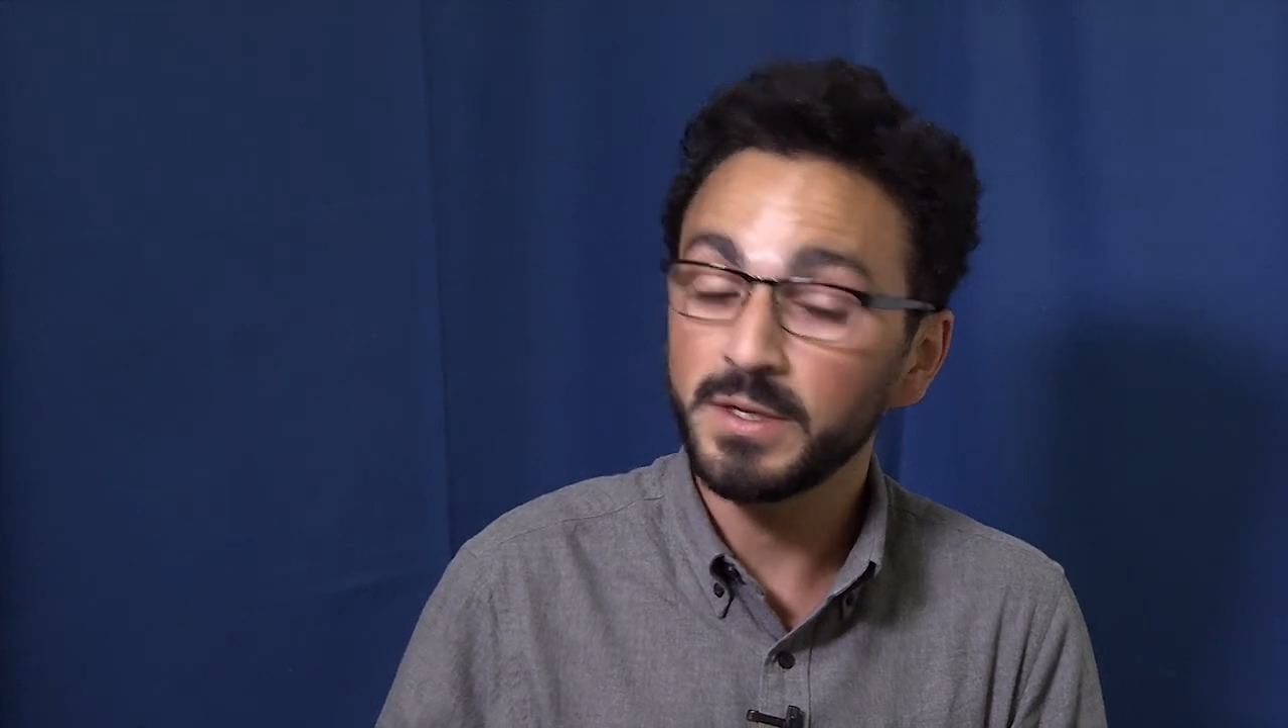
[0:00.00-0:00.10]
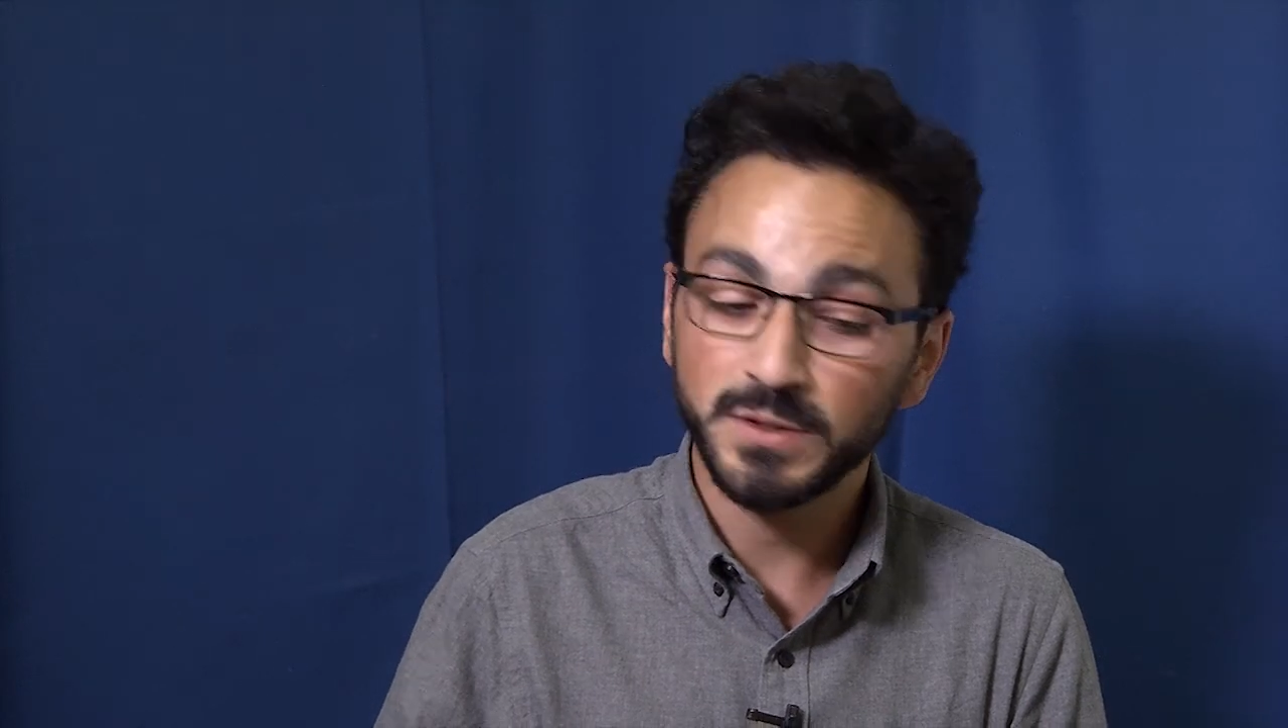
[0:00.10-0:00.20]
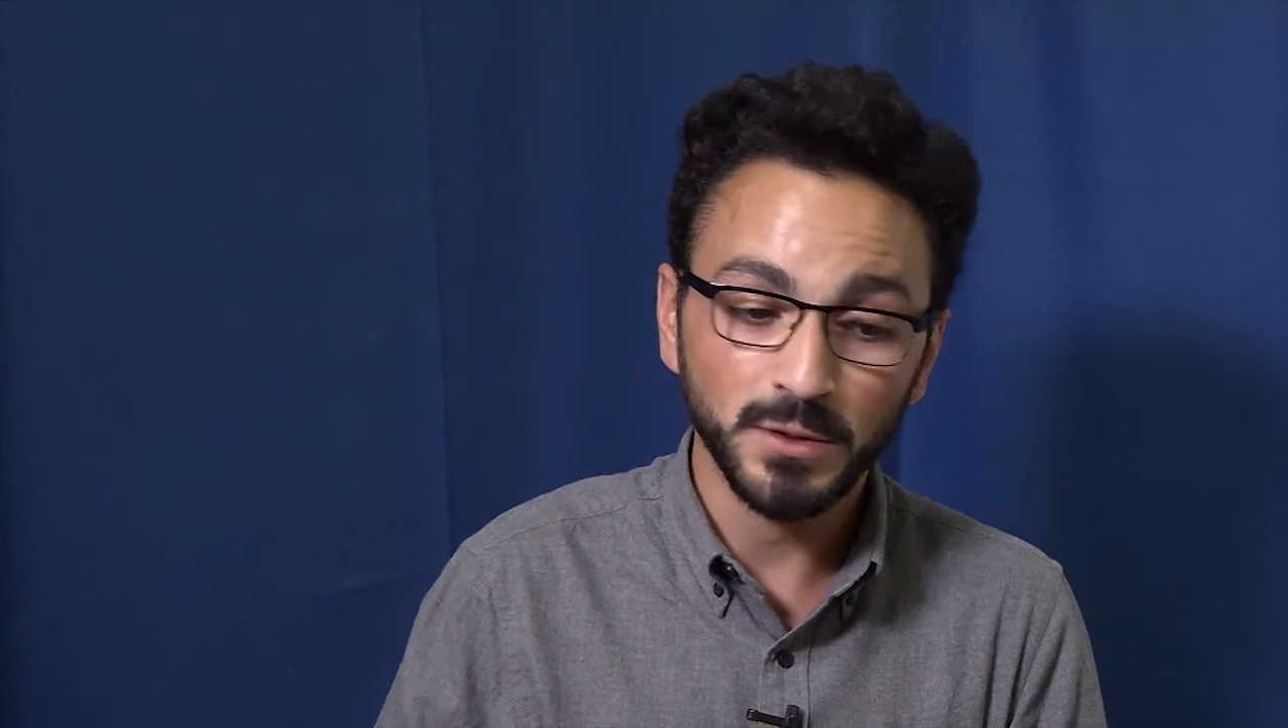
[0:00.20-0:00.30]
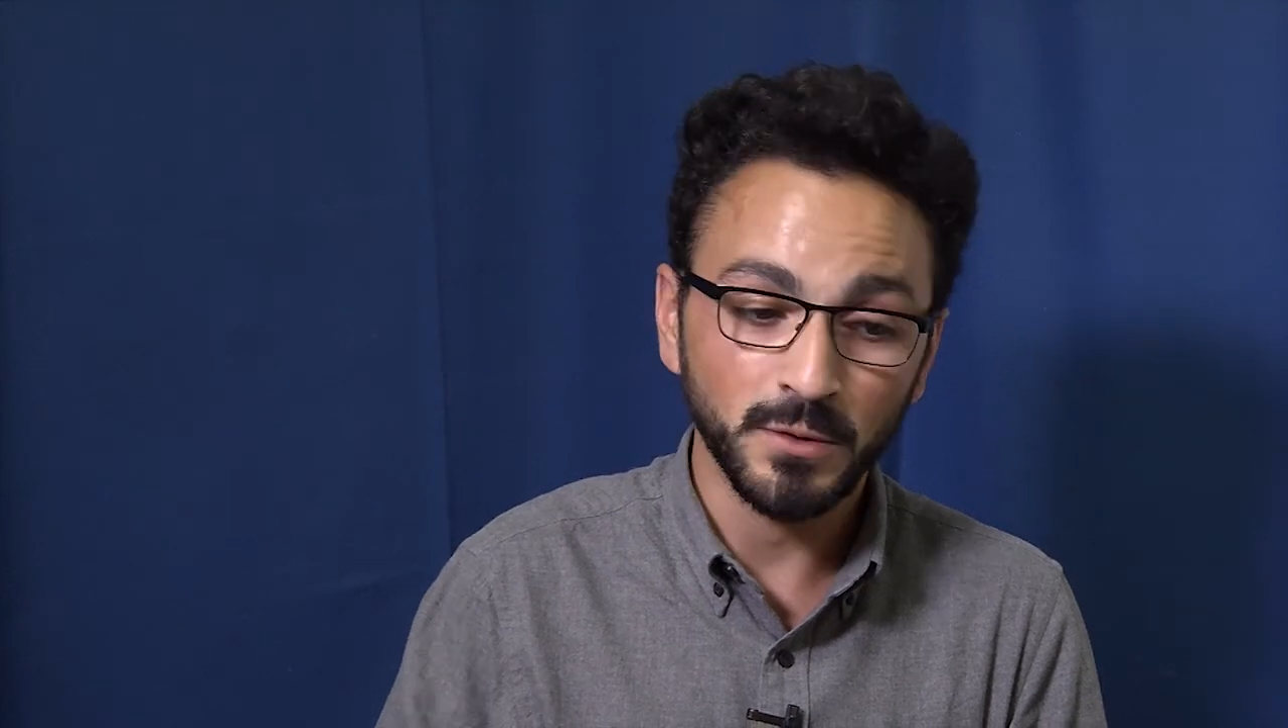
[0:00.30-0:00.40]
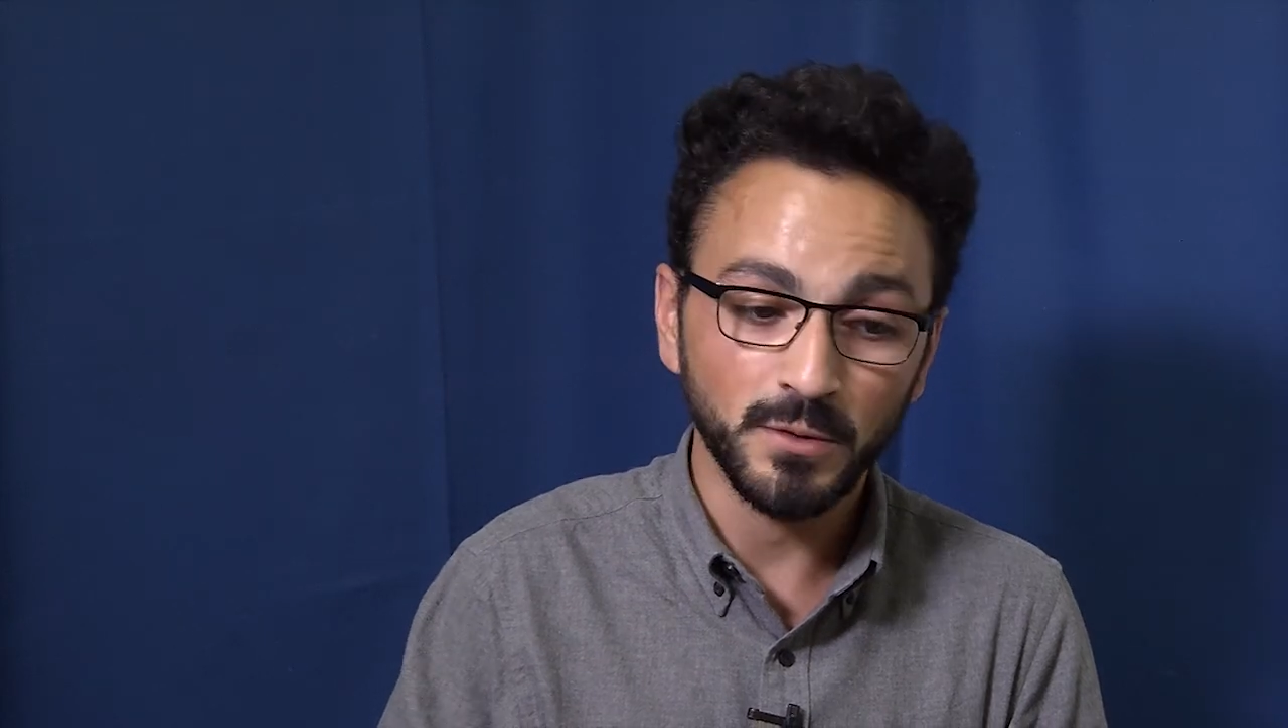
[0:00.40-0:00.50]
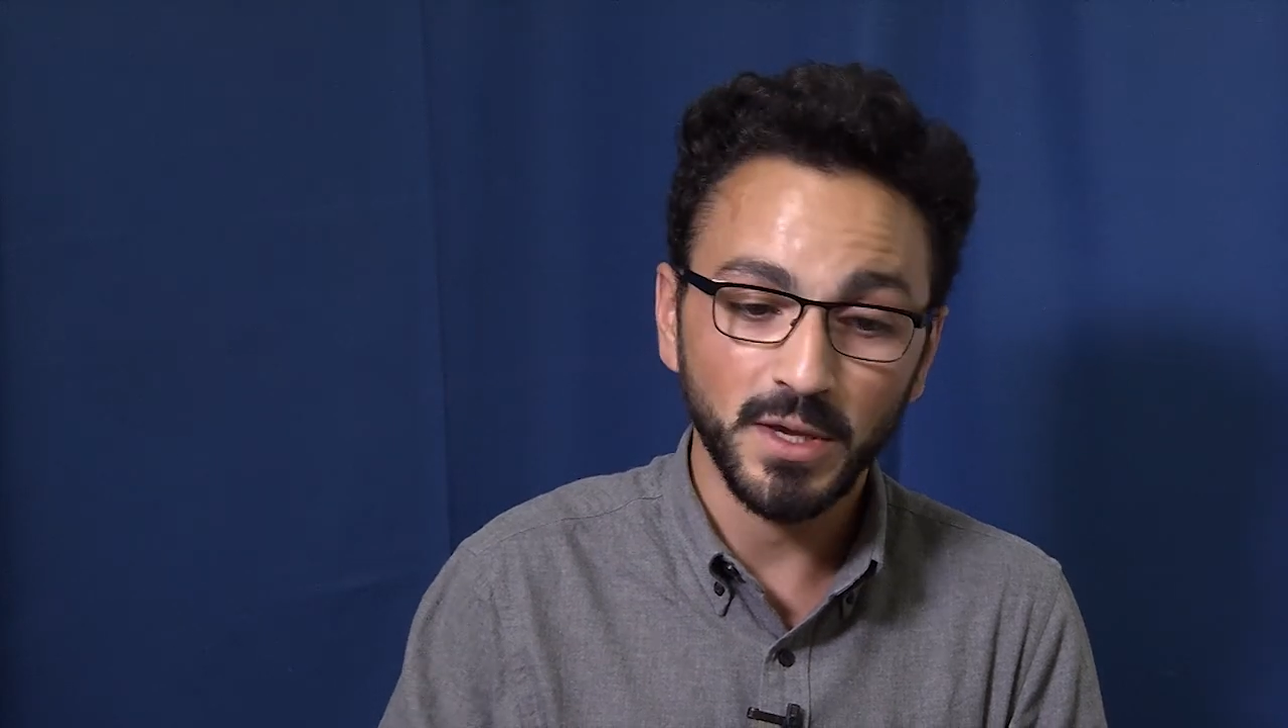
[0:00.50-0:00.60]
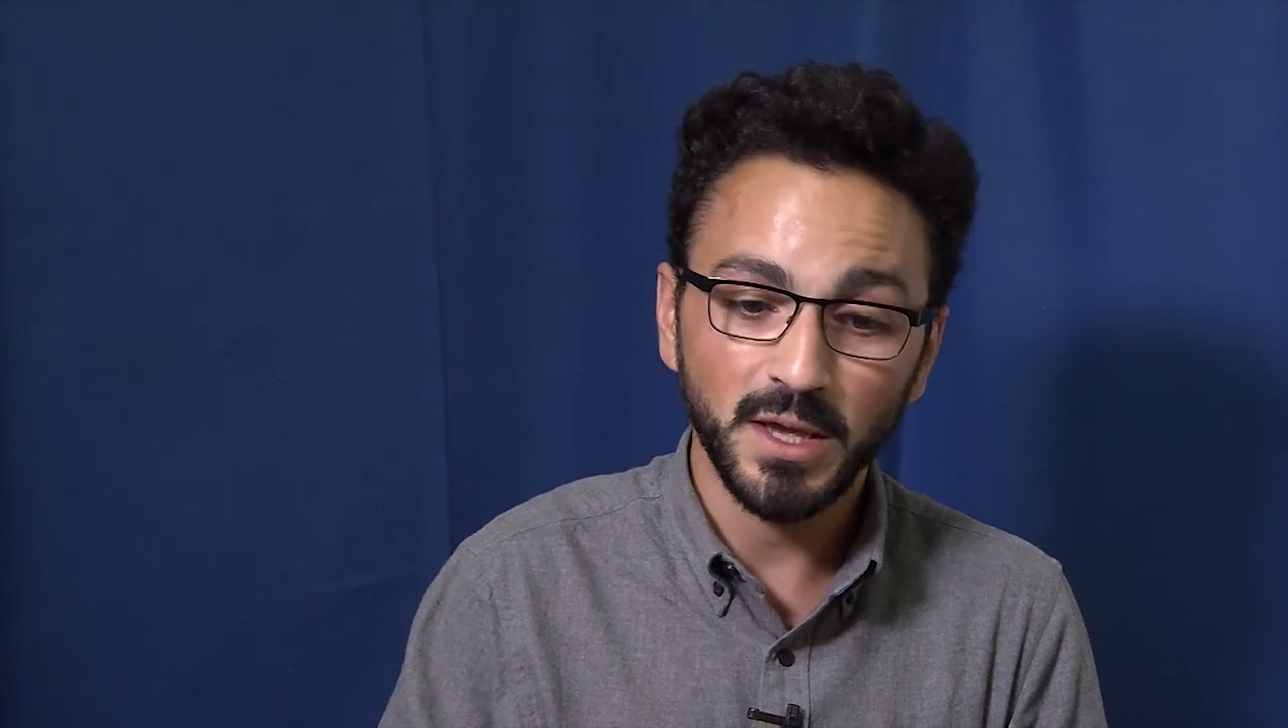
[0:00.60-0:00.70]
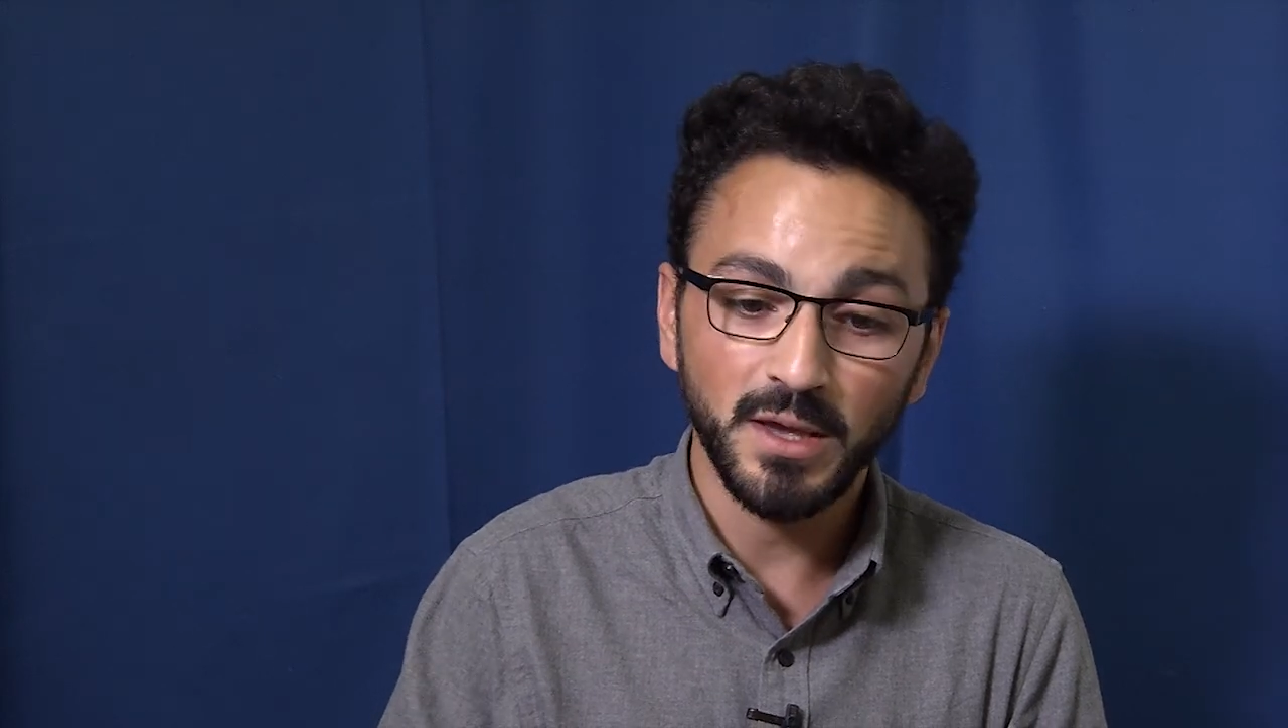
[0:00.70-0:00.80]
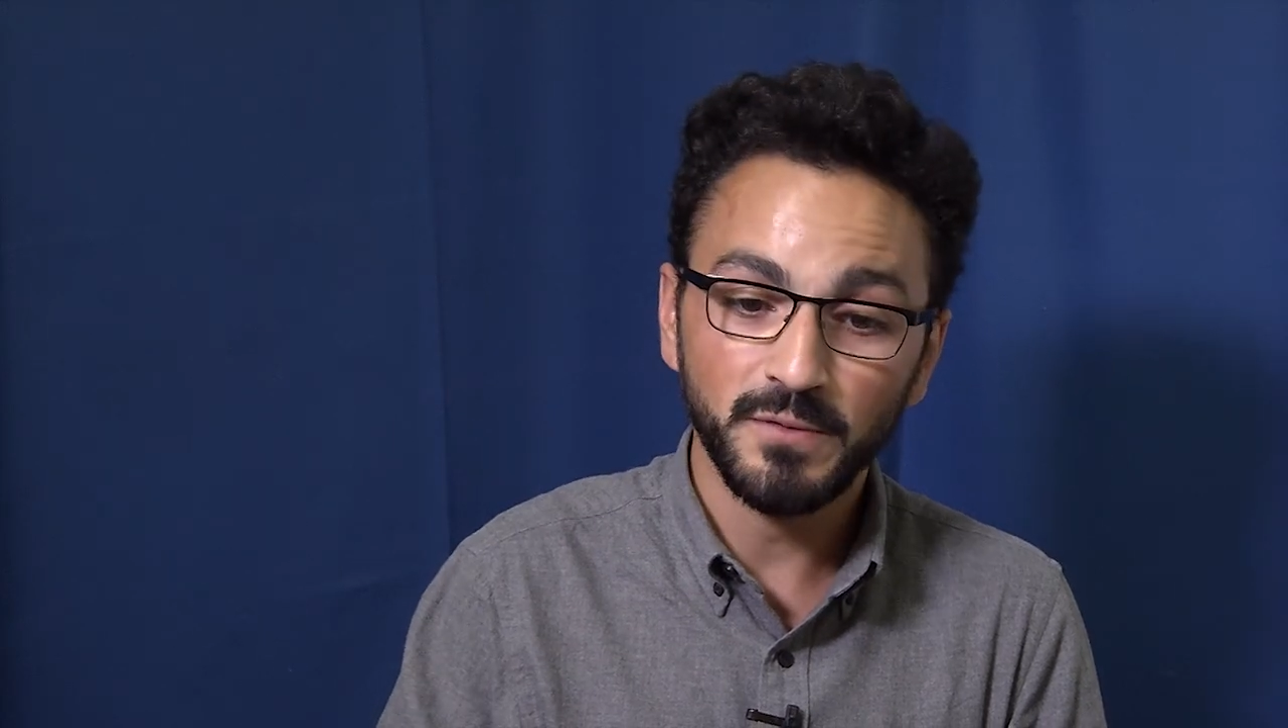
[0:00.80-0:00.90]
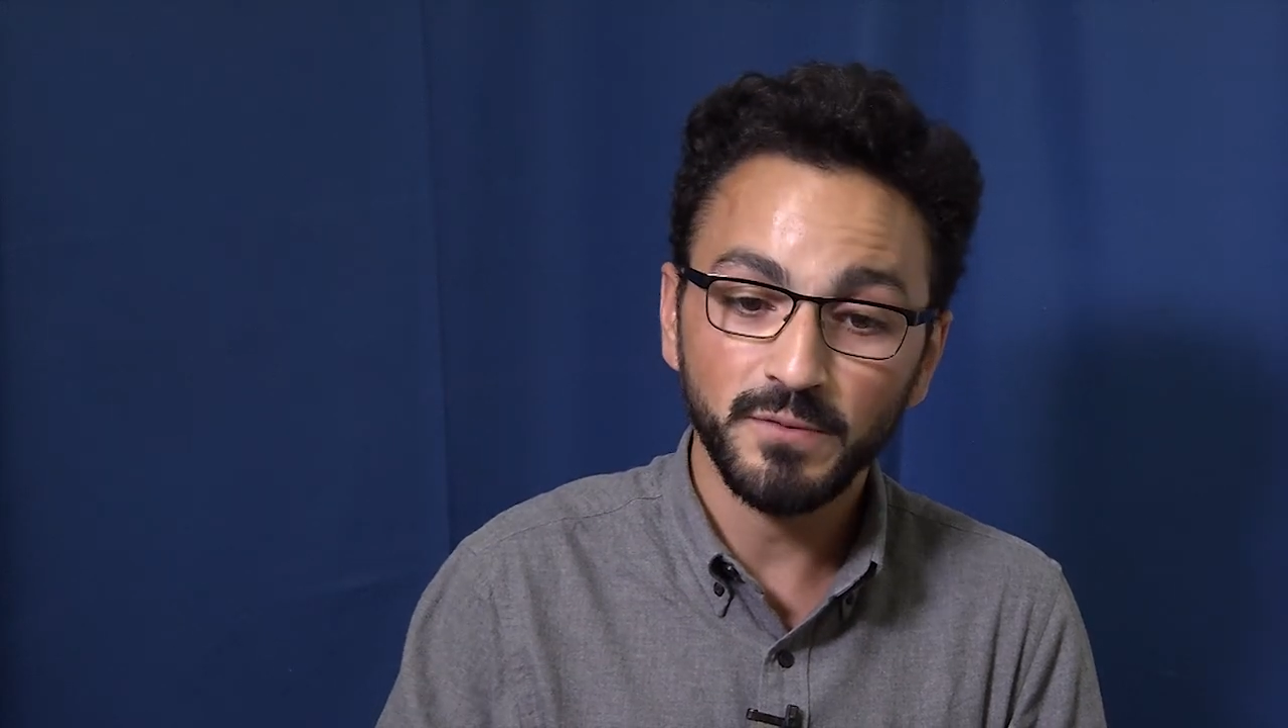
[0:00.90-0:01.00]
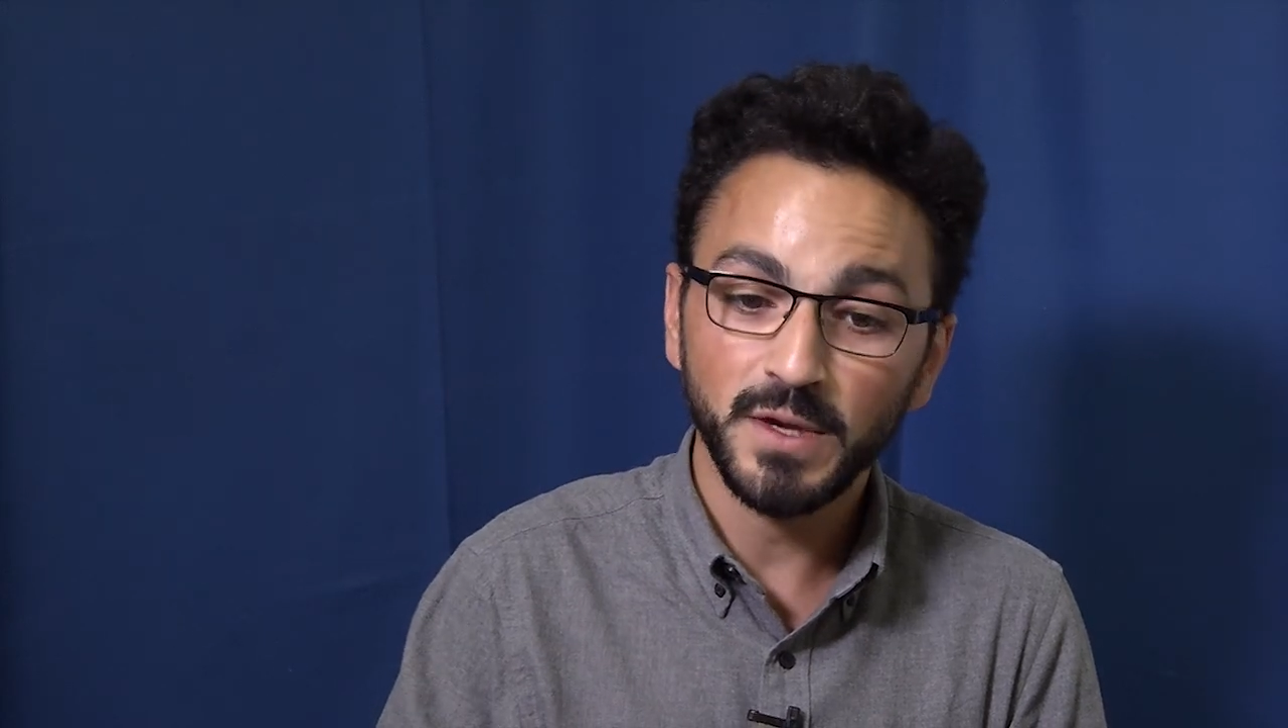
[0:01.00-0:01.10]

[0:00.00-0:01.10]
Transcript: So if